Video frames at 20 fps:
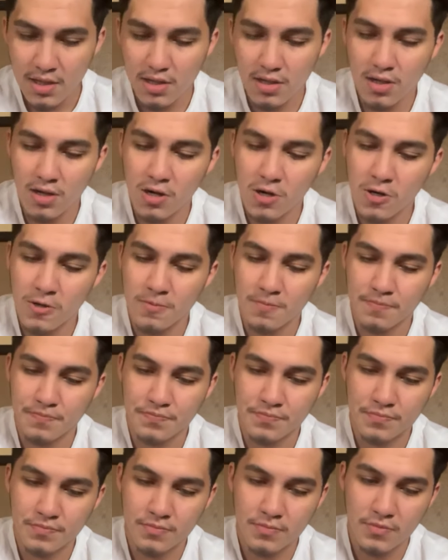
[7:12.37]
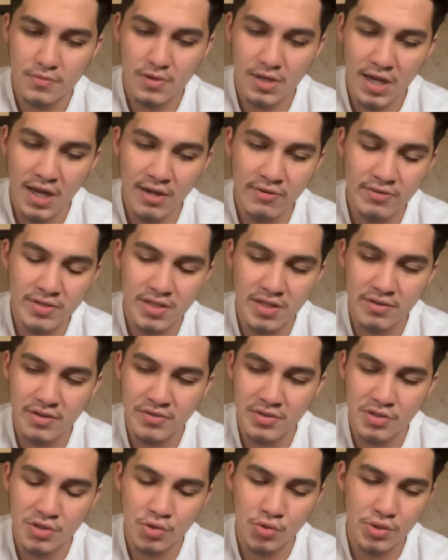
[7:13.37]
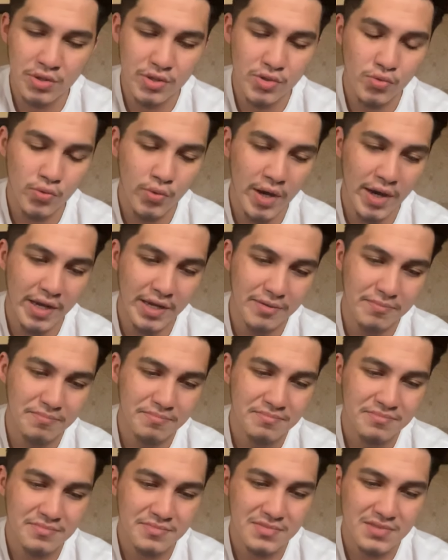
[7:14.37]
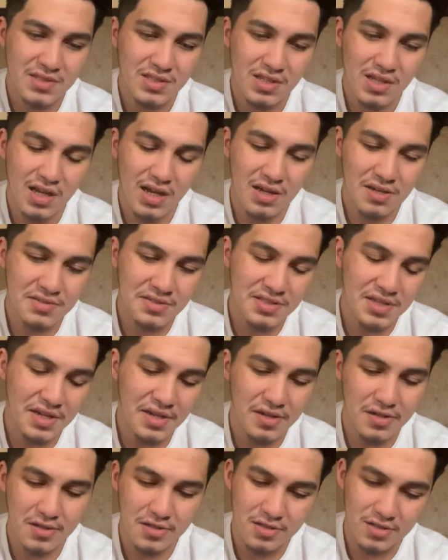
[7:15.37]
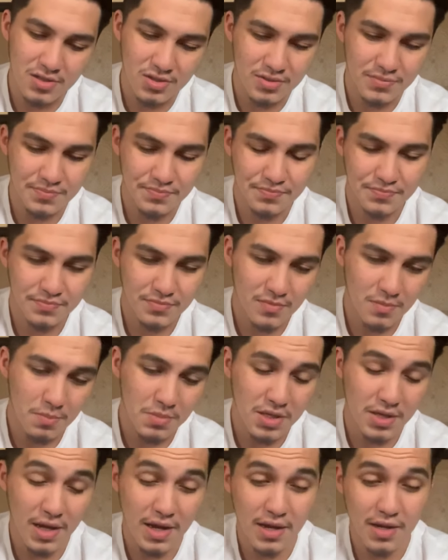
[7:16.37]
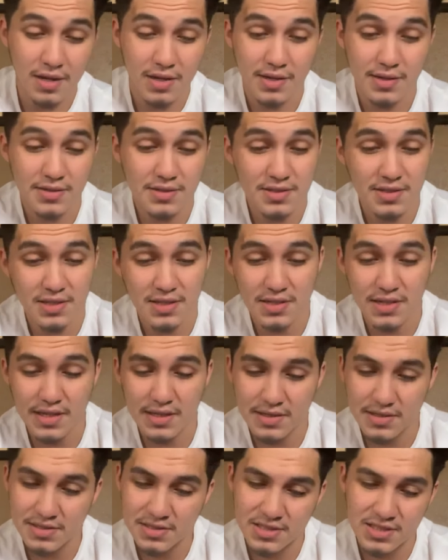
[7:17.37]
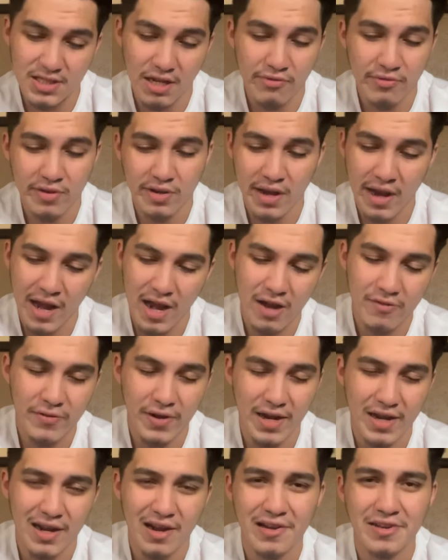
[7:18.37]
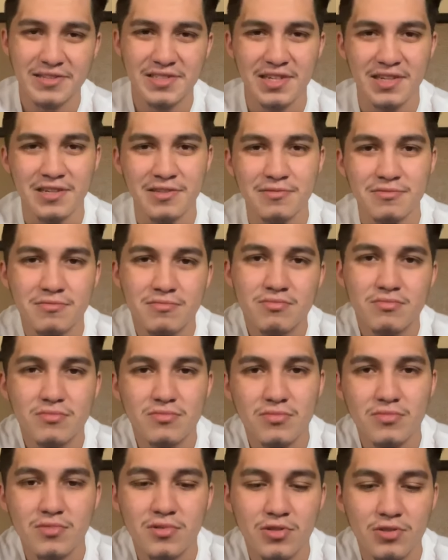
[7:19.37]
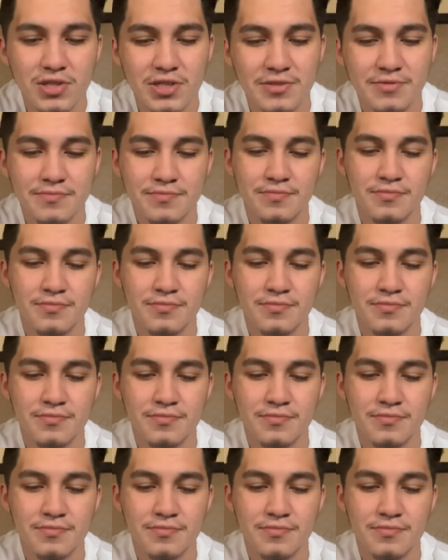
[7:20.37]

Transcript: um, having to give it a quick rate, I'll say um. Uh, I mean, seven and a half, eight out of ten, really.